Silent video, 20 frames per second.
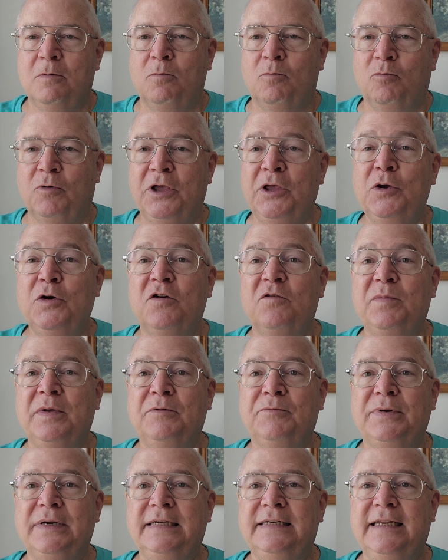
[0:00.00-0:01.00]
We who have
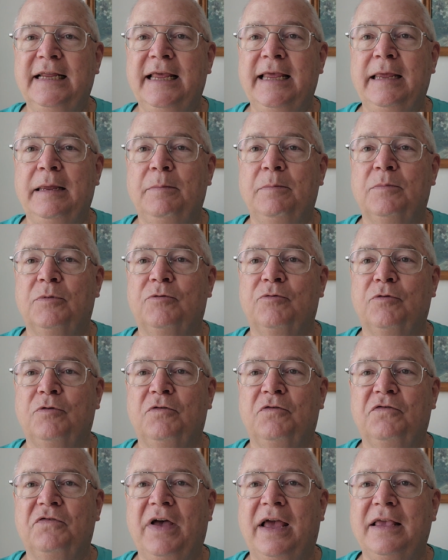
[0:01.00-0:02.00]
been redeemed through
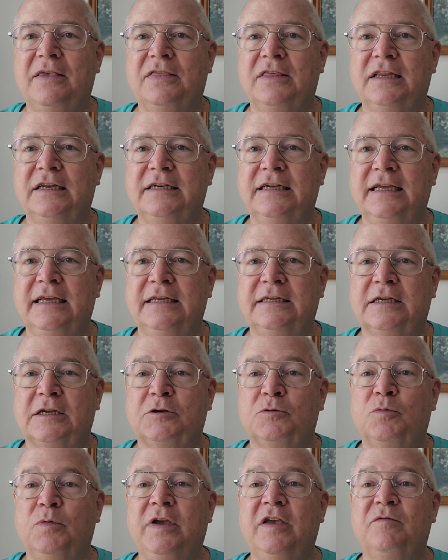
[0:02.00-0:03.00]
faith in
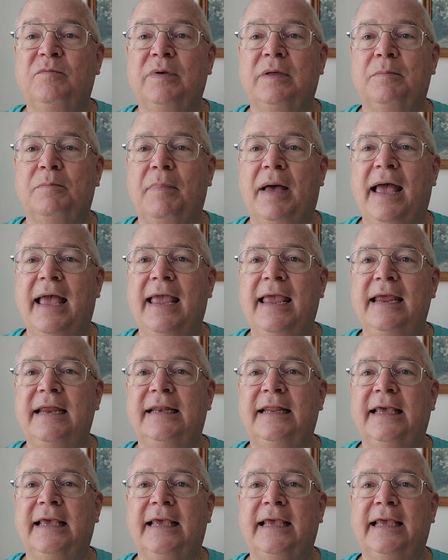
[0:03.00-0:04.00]
Jesus, we have been made
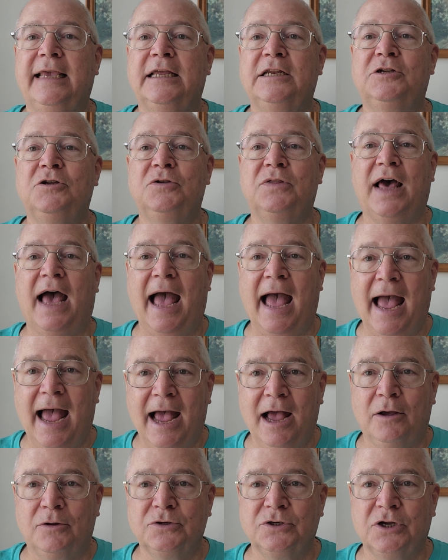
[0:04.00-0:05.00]
into the
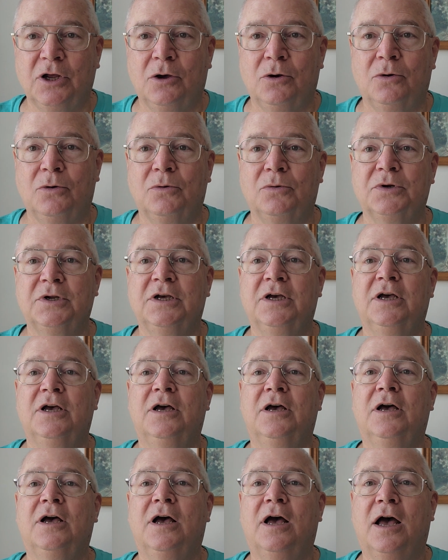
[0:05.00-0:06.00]
household
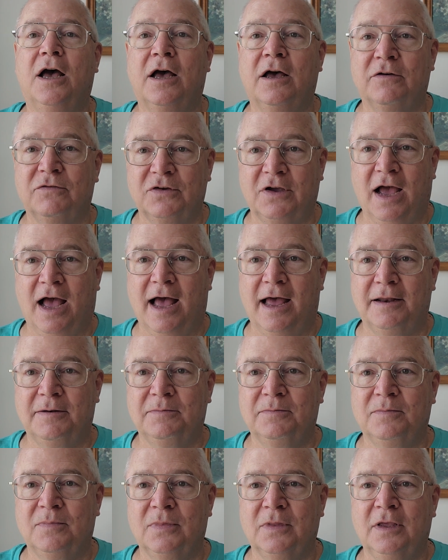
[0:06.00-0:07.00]
of God,
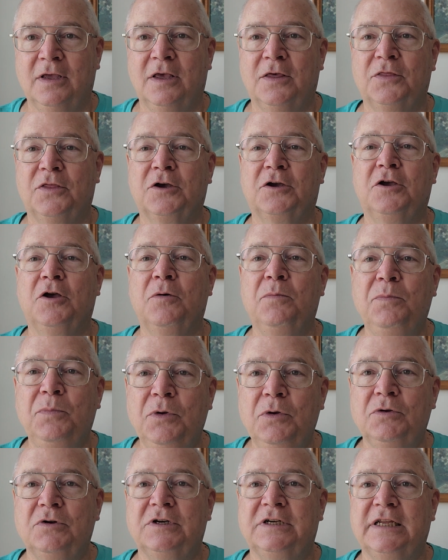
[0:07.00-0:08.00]
the
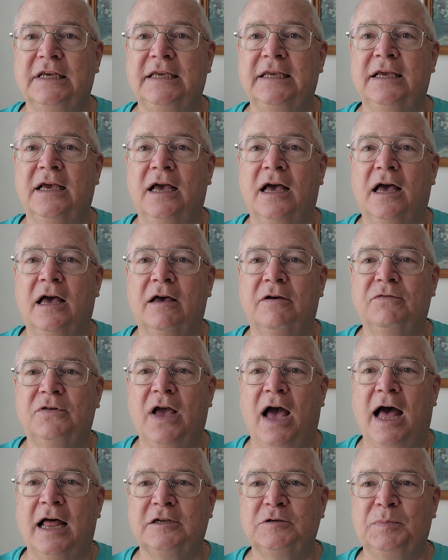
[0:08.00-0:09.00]
community of
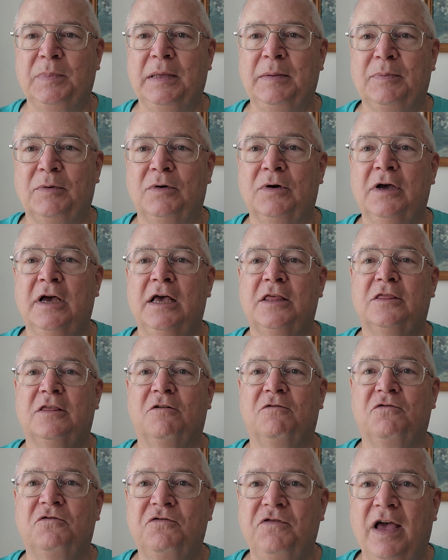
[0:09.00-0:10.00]
God's people, the
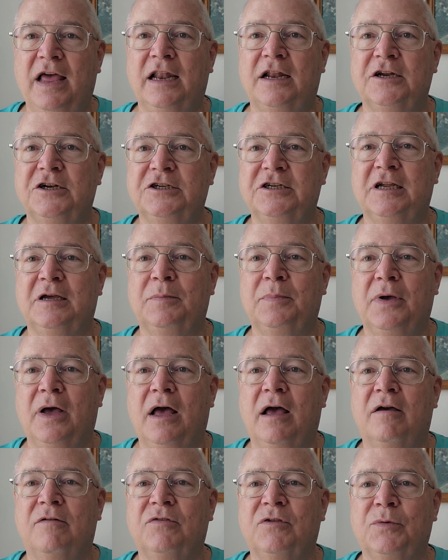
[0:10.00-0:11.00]
fellowship
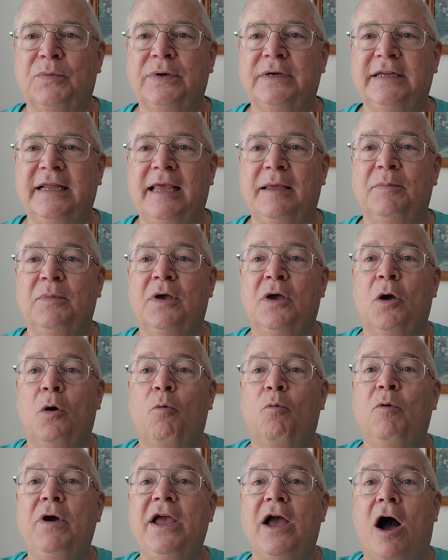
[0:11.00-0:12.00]
of the redeemed.
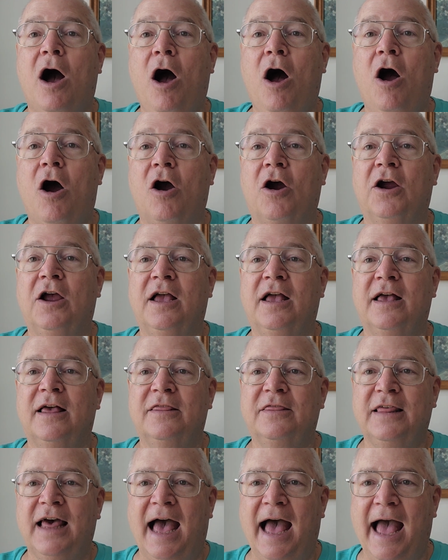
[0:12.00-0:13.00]
We are
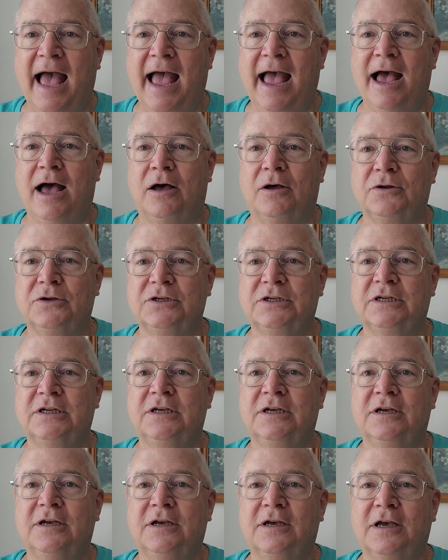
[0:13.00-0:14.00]
the house
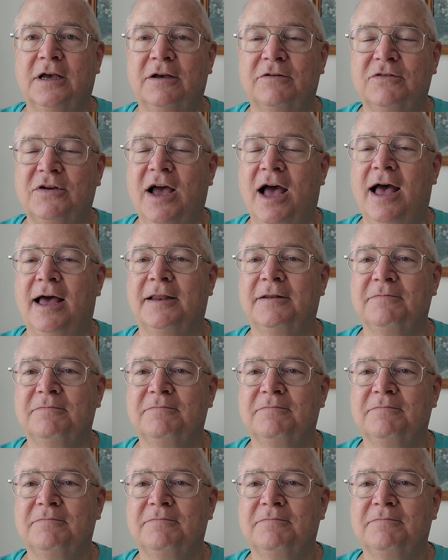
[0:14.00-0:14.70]
of God.